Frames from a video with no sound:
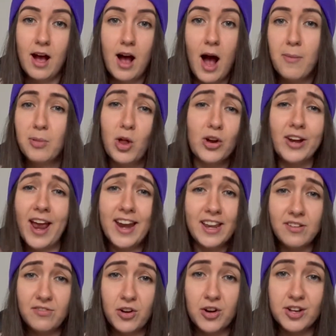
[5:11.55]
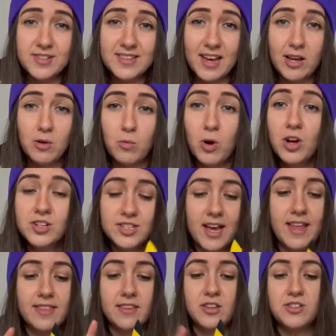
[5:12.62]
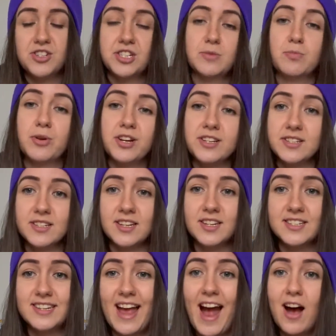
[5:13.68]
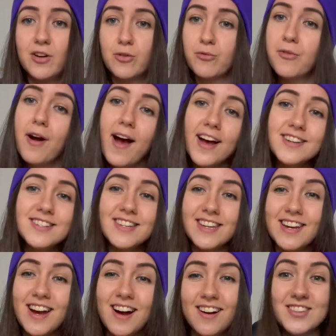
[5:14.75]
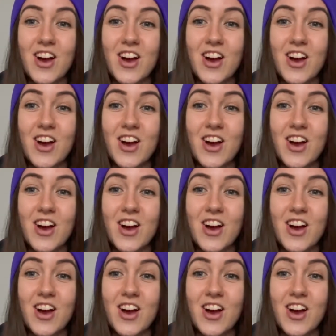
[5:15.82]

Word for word: upload any photos that you want and just print it out right here.